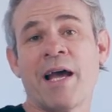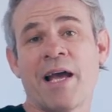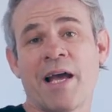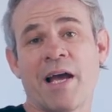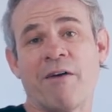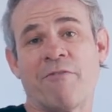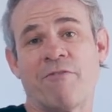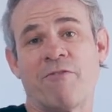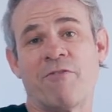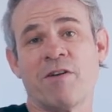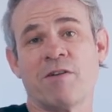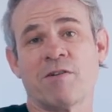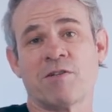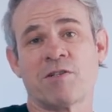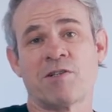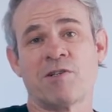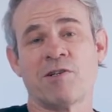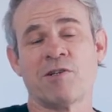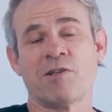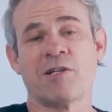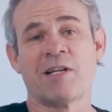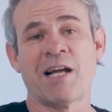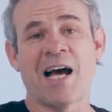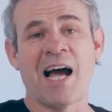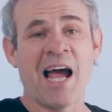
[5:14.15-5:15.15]
It feels
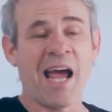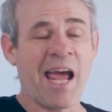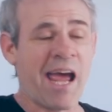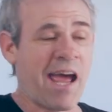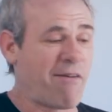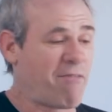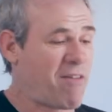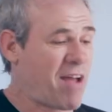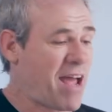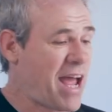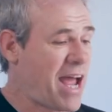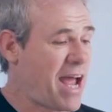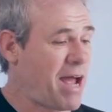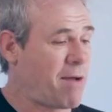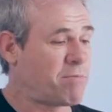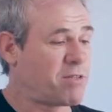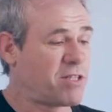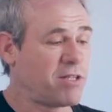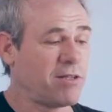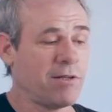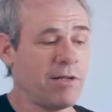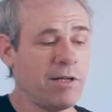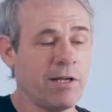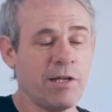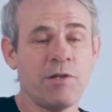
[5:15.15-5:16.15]
good. I have
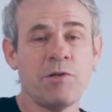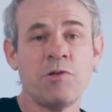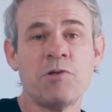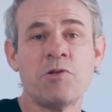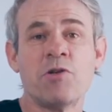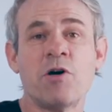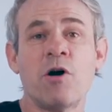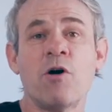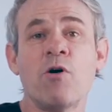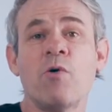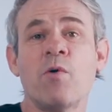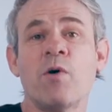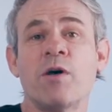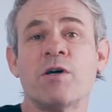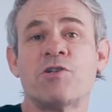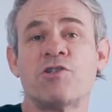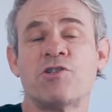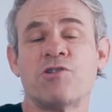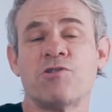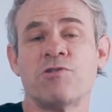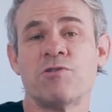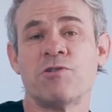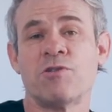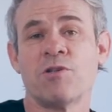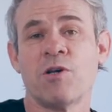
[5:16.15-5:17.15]
absolutely no
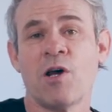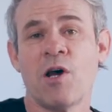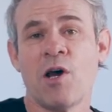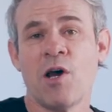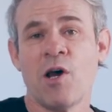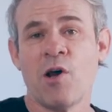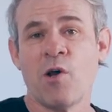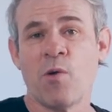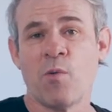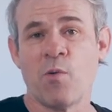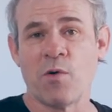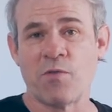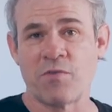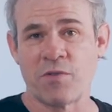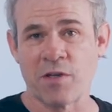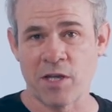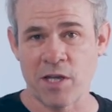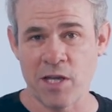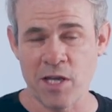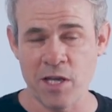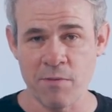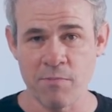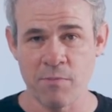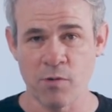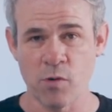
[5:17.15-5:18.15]
issues with the
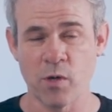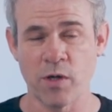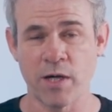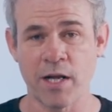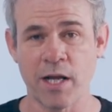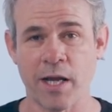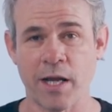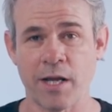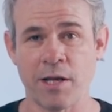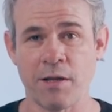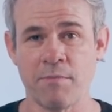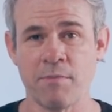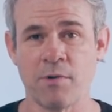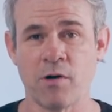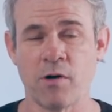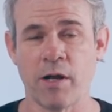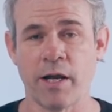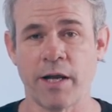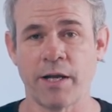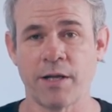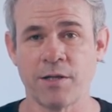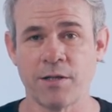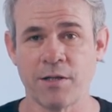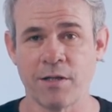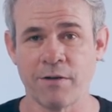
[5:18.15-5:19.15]
keyboard anymore.
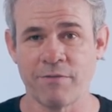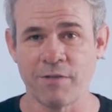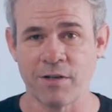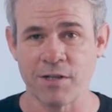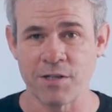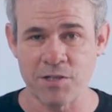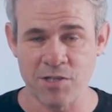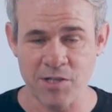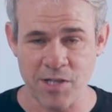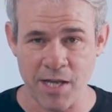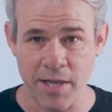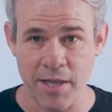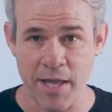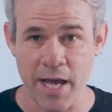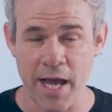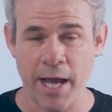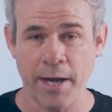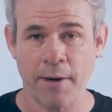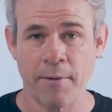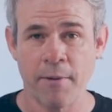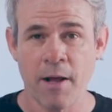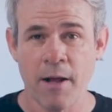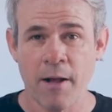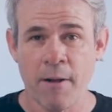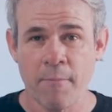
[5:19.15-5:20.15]
I can definitely say
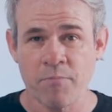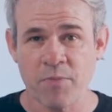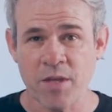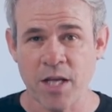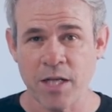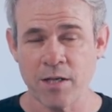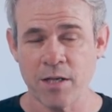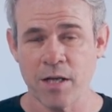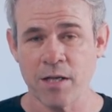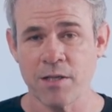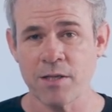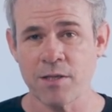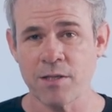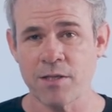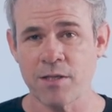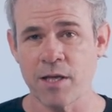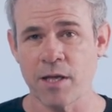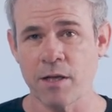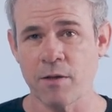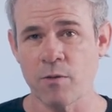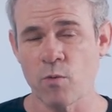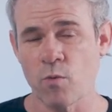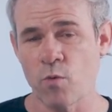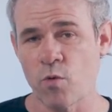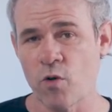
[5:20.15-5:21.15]
that. Another
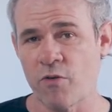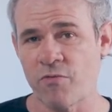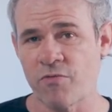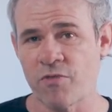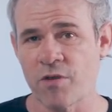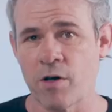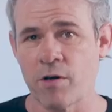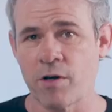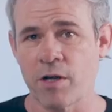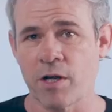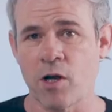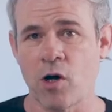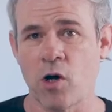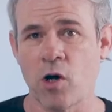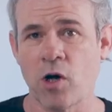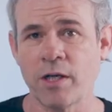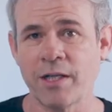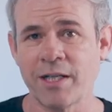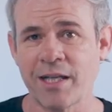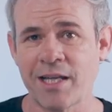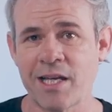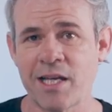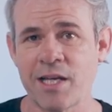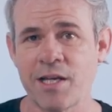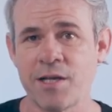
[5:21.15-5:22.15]
thing worth noting on
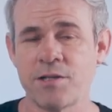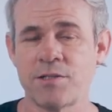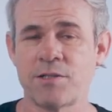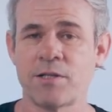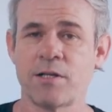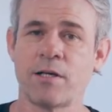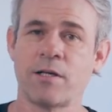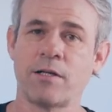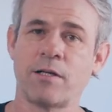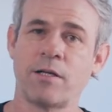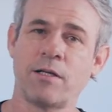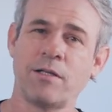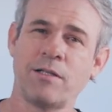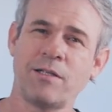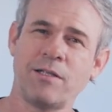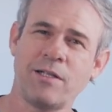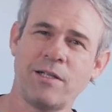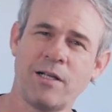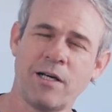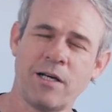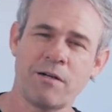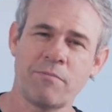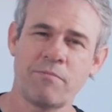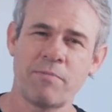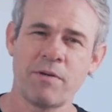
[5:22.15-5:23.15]
the keys that a
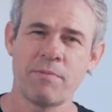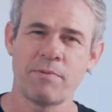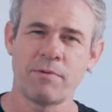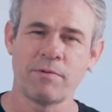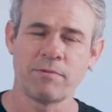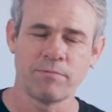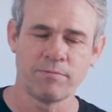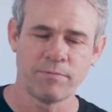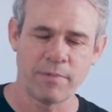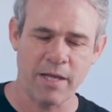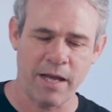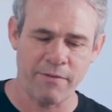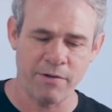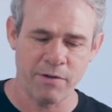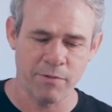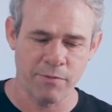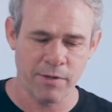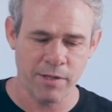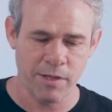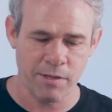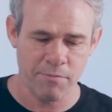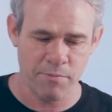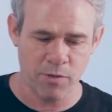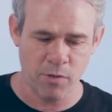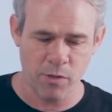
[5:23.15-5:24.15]
lot of people haven't
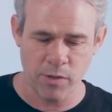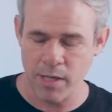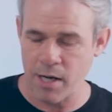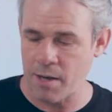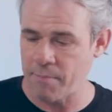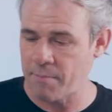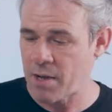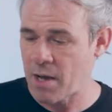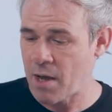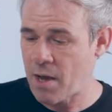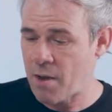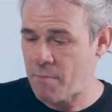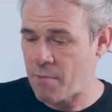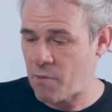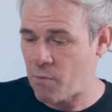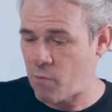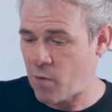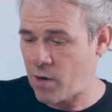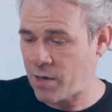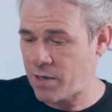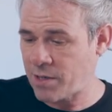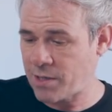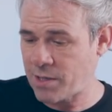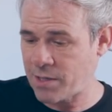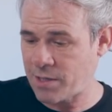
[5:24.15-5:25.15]
really brought up, but
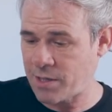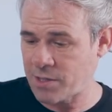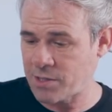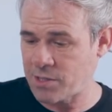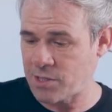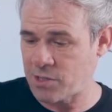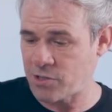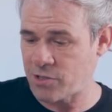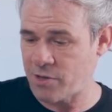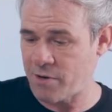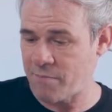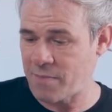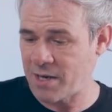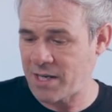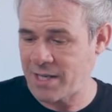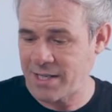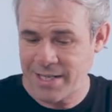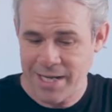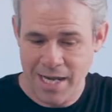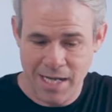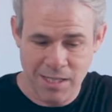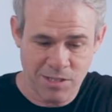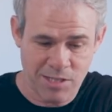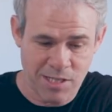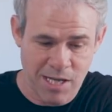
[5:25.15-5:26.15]
one of the things that drove me
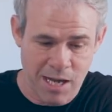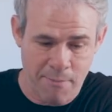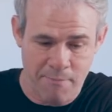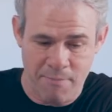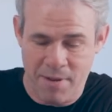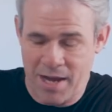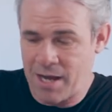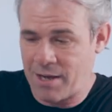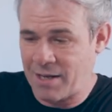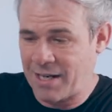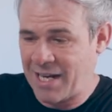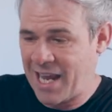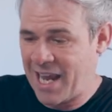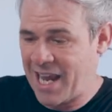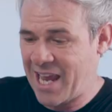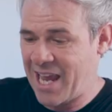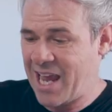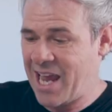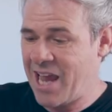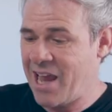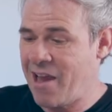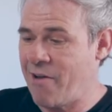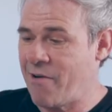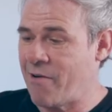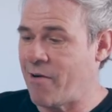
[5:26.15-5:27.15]
nuts about
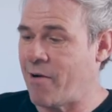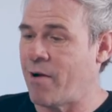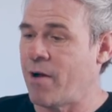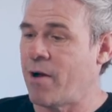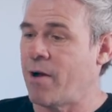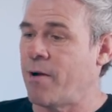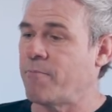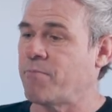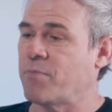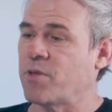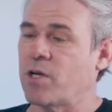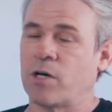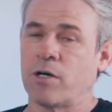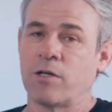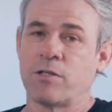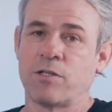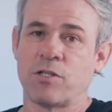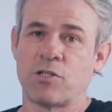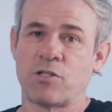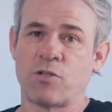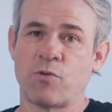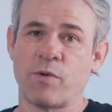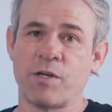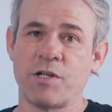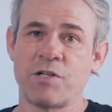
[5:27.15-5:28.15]
here on
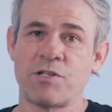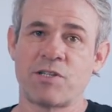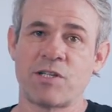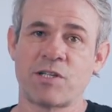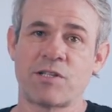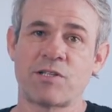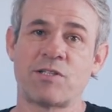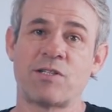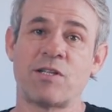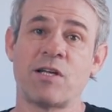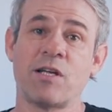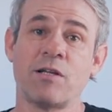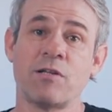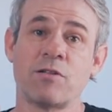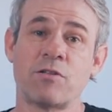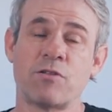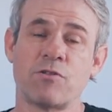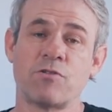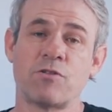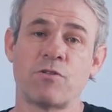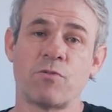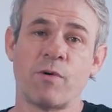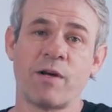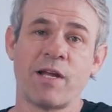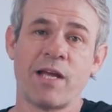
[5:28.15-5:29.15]
the 2016
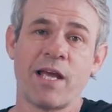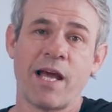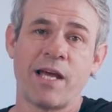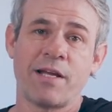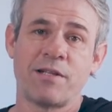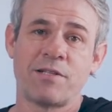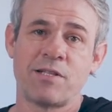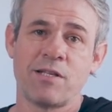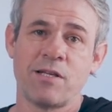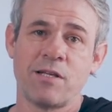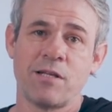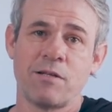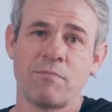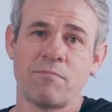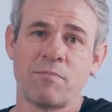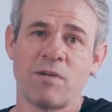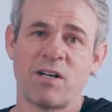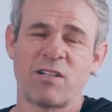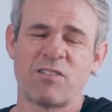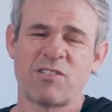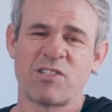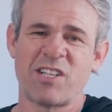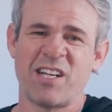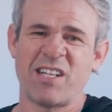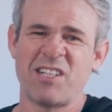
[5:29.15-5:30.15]
through 2018
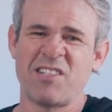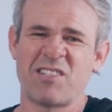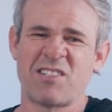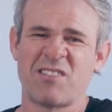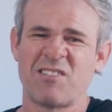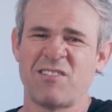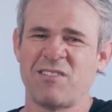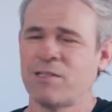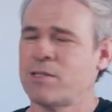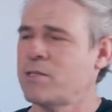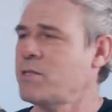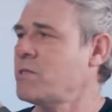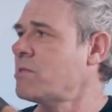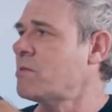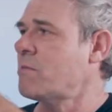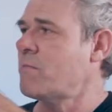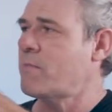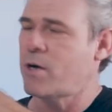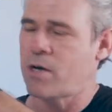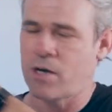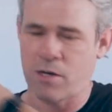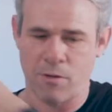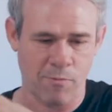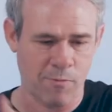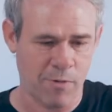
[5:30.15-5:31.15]
model, so I just call these the
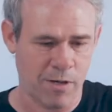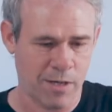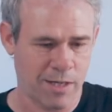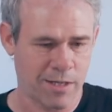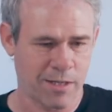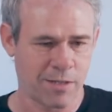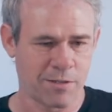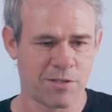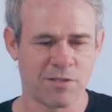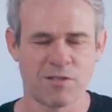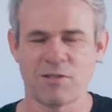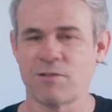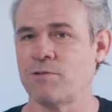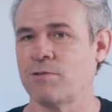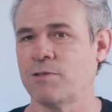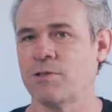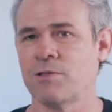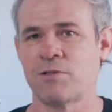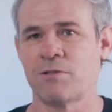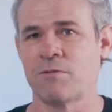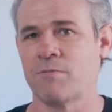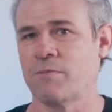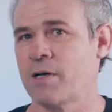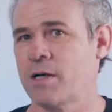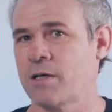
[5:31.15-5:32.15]
Mark 1 and I'll just call
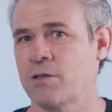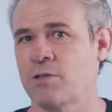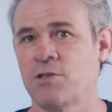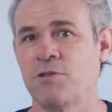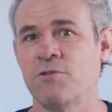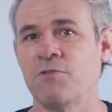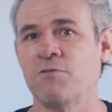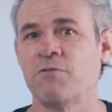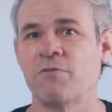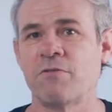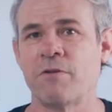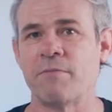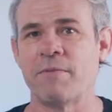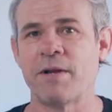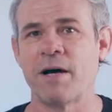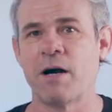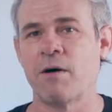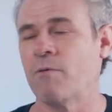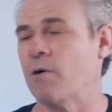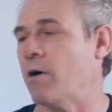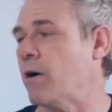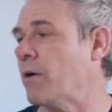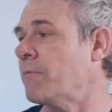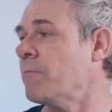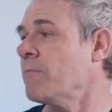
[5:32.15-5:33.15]
this the Mark 2 from
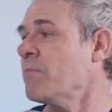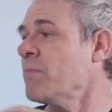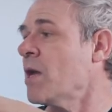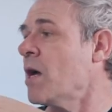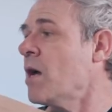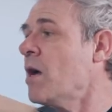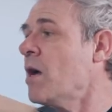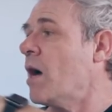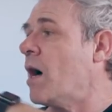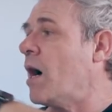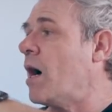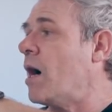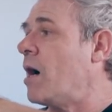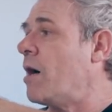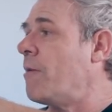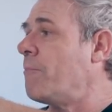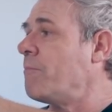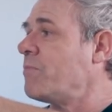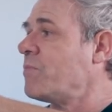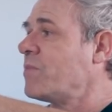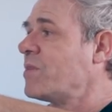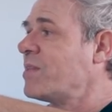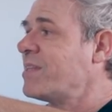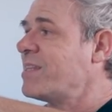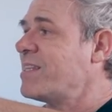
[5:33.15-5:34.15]
now on.
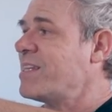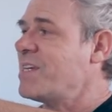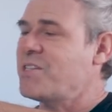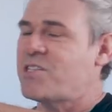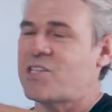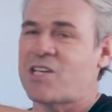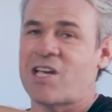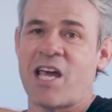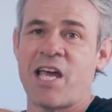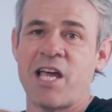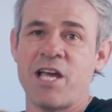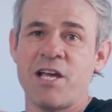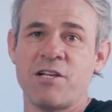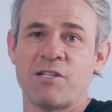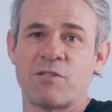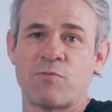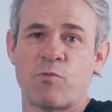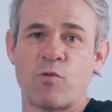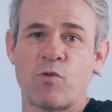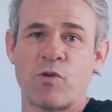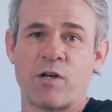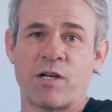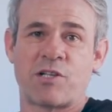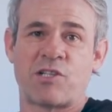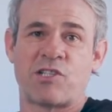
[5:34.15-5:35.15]
Um, these keys
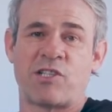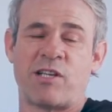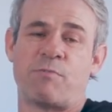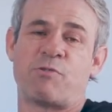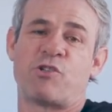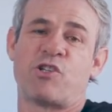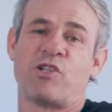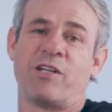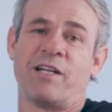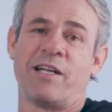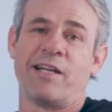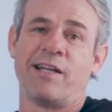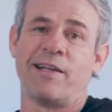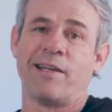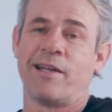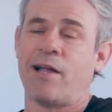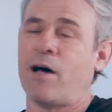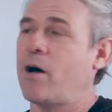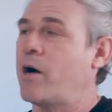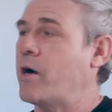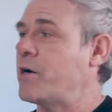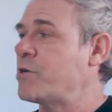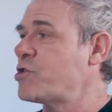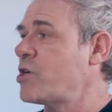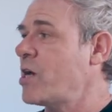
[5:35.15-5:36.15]
were exceptionally
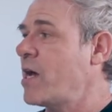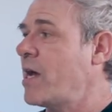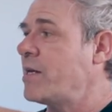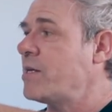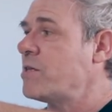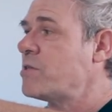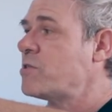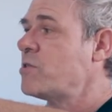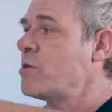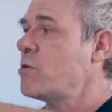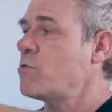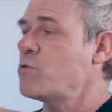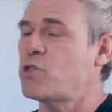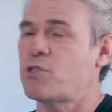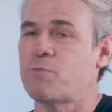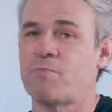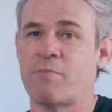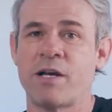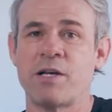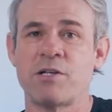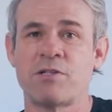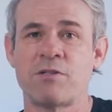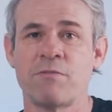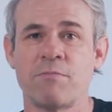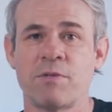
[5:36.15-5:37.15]
large and there's no
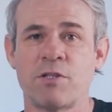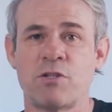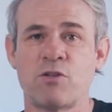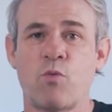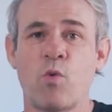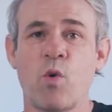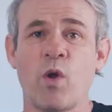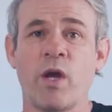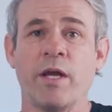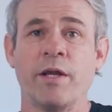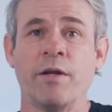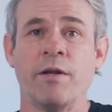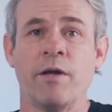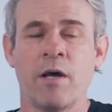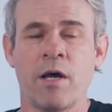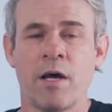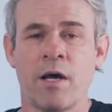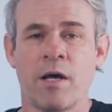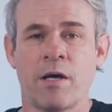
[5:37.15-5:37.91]
space in between.